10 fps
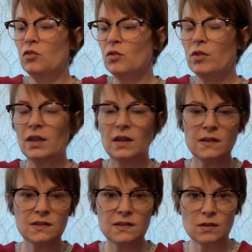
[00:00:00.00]
do
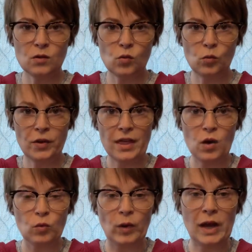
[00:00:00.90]
this
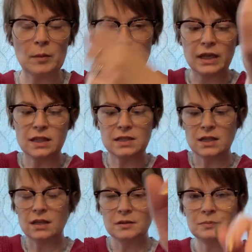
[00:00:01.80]
without rambling a
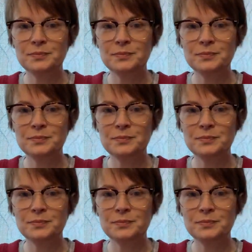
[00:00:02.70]
ton.